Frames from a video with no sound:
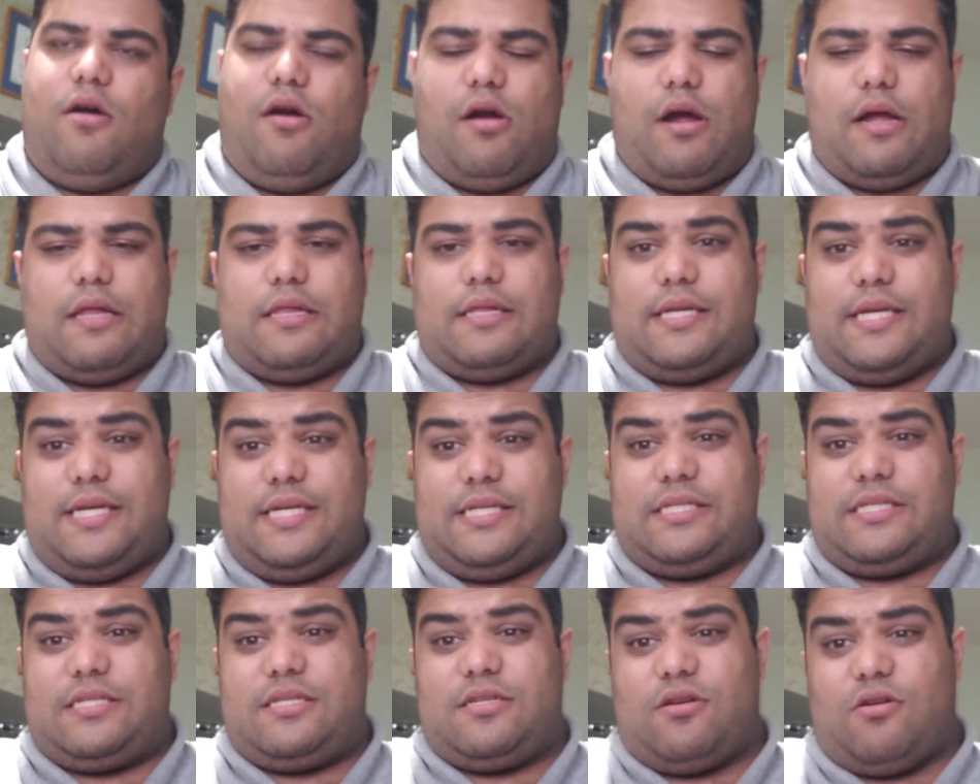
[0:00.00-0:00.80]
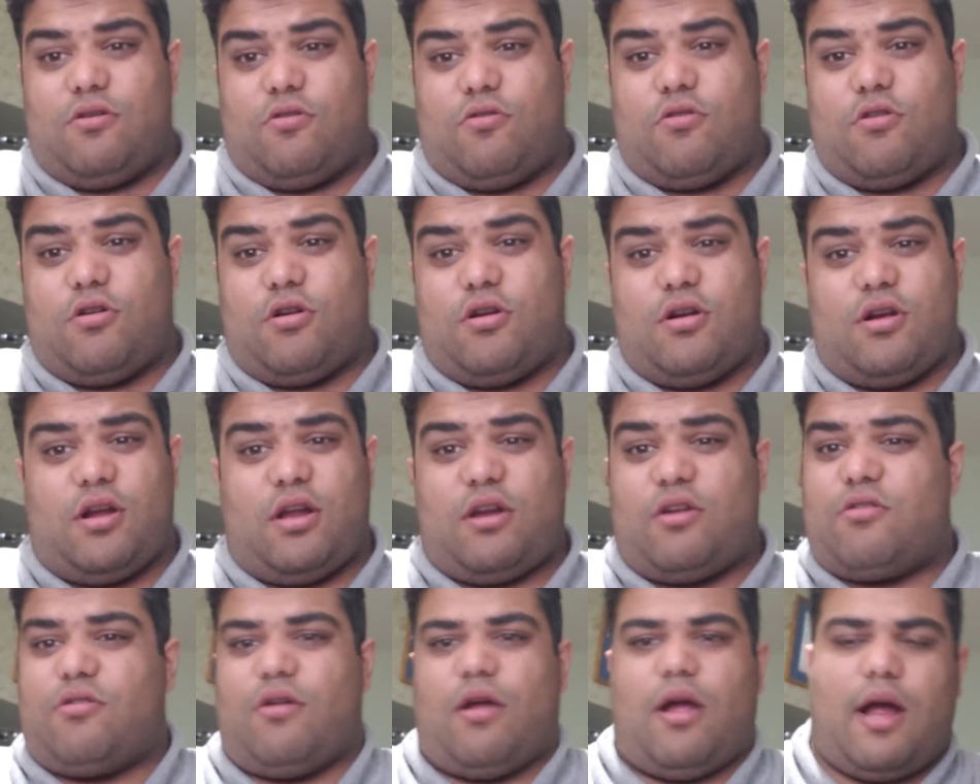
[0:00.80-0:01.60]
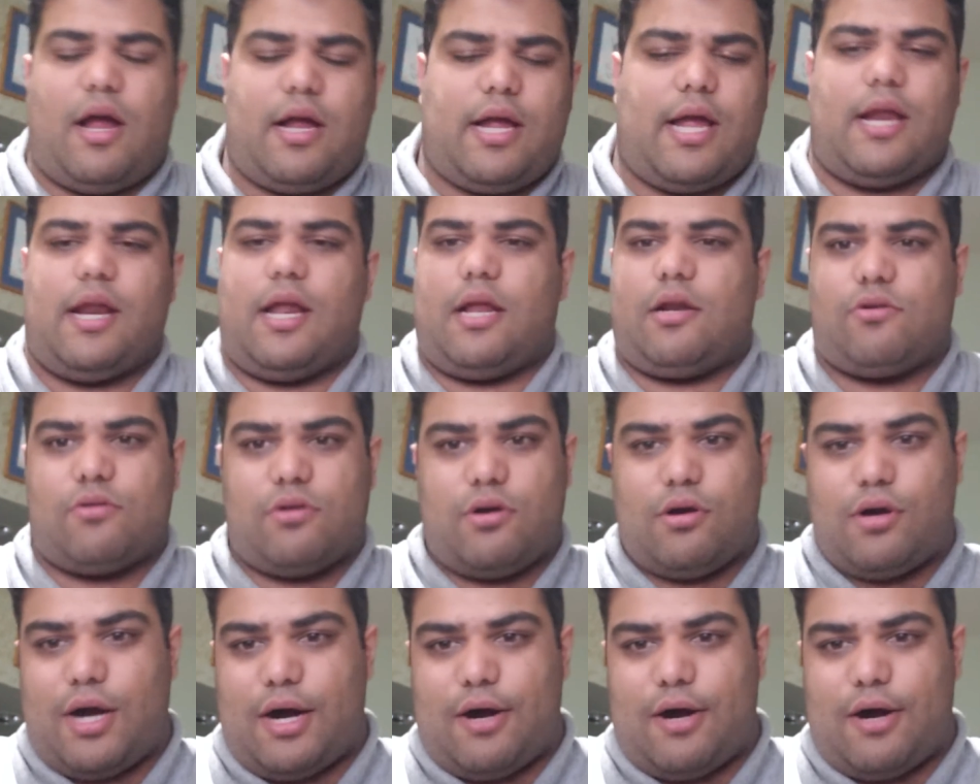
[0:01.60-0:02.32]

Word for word: at least. Or I don't again I don't know